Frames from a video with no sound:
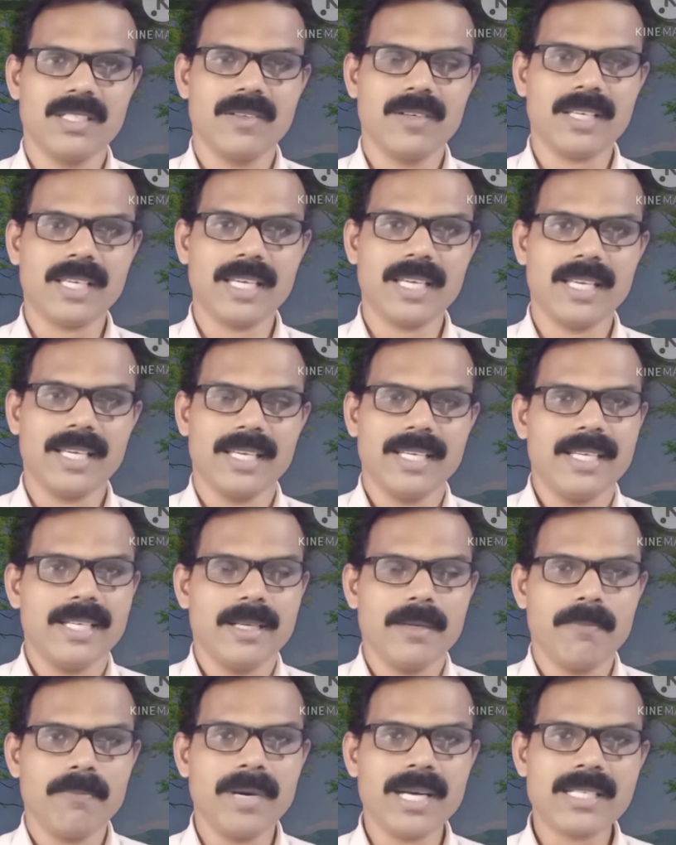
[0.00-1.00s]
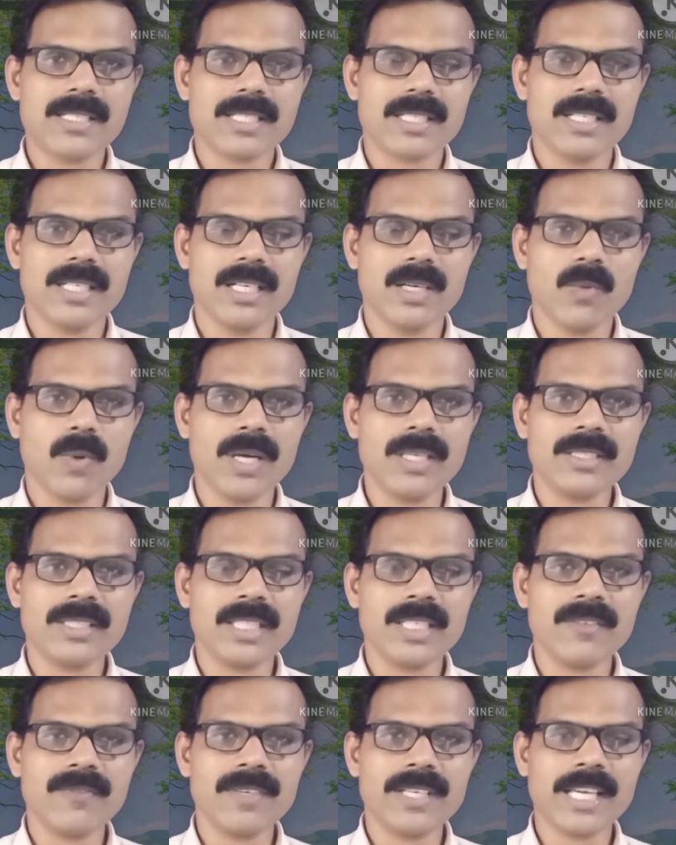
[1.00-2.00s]
Okay, but one
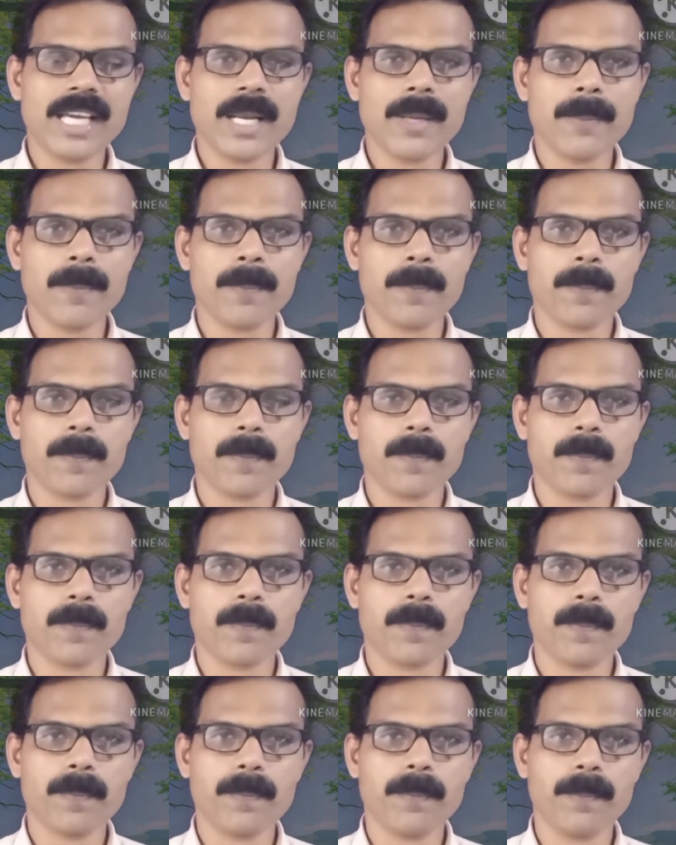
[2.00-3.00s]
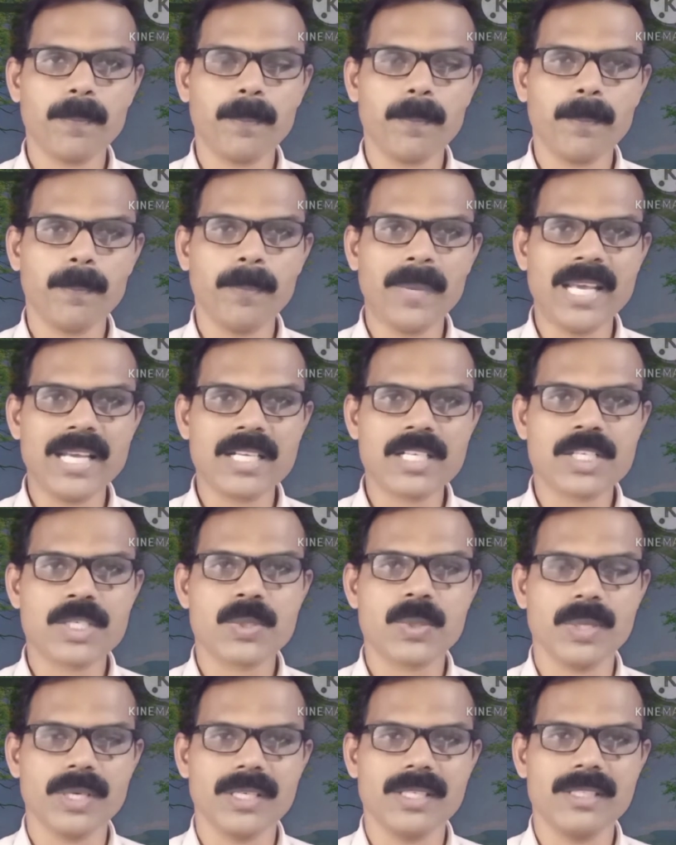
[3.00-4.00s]
thing we can make
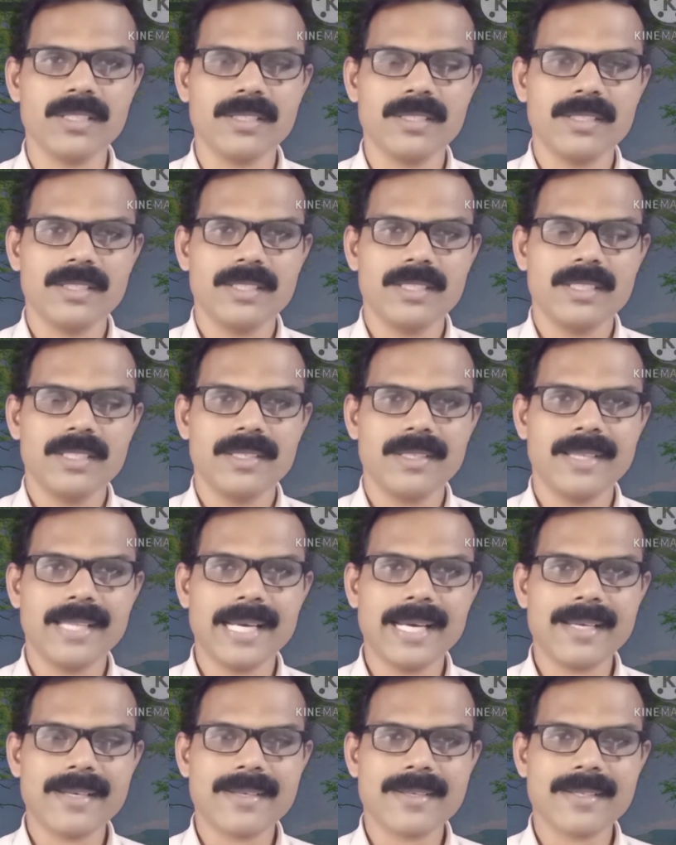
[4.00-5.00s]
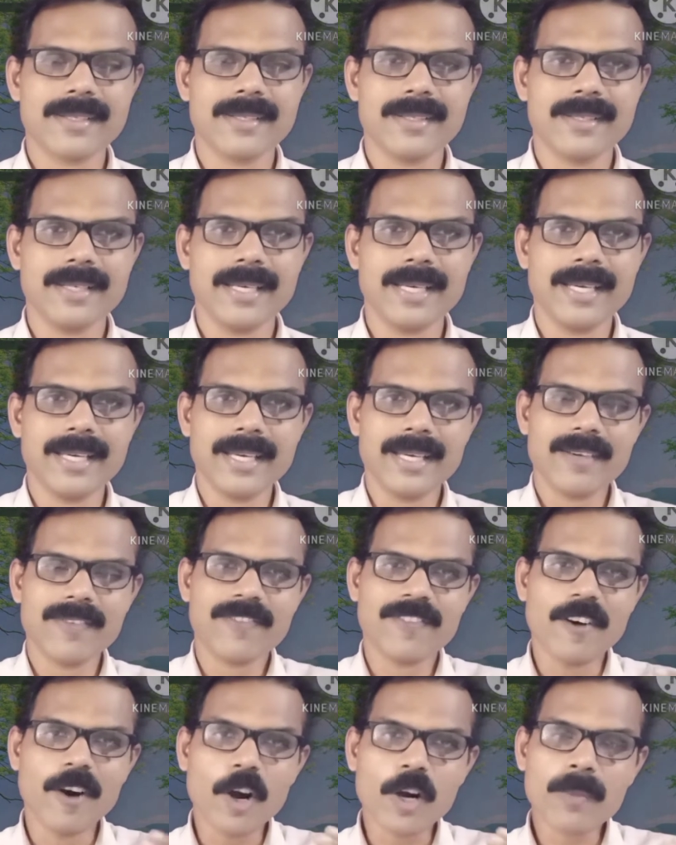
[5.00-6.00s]
sure that
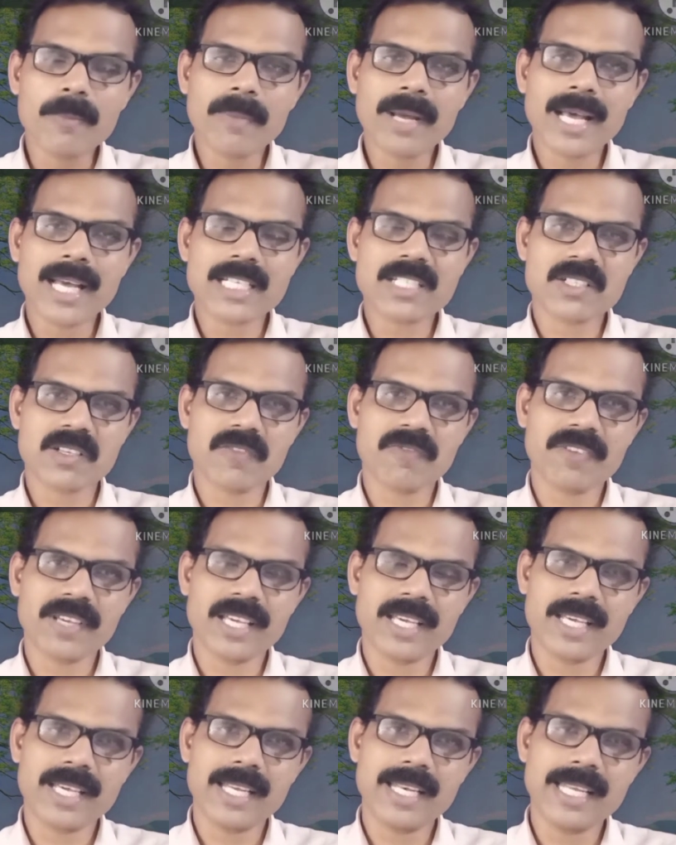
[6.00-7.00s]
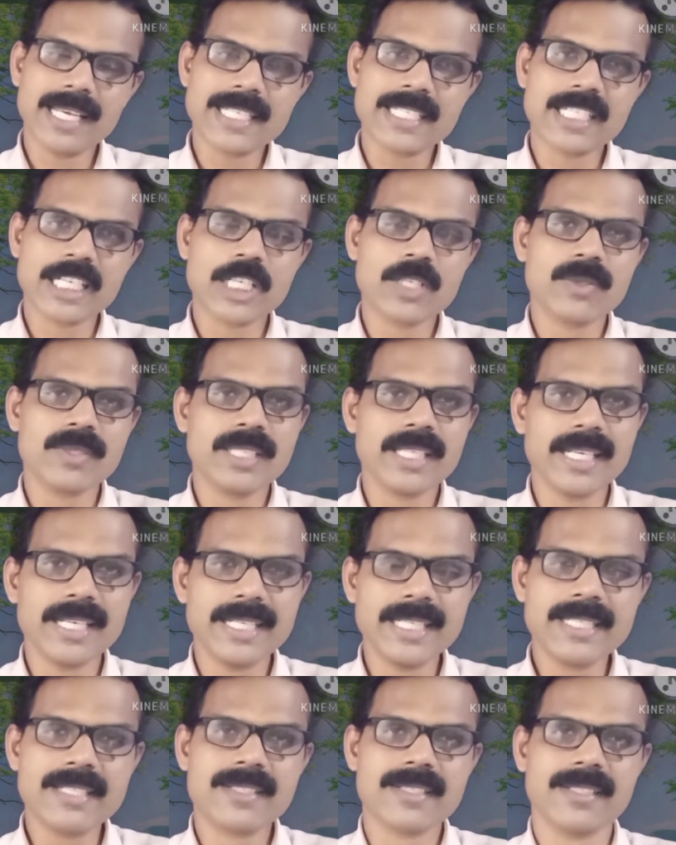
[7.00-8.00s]
a format of a letter to the
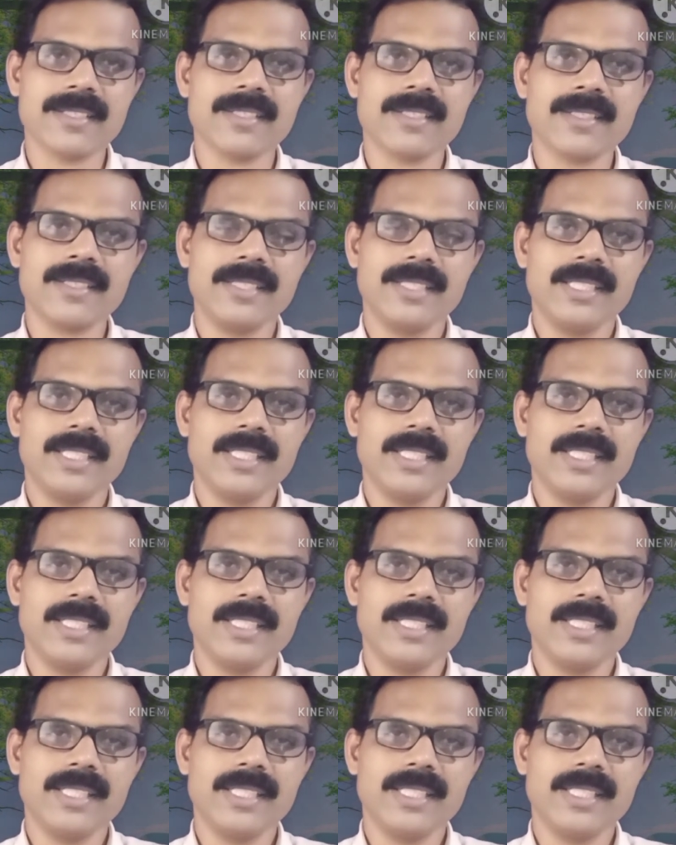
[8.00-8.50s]
editor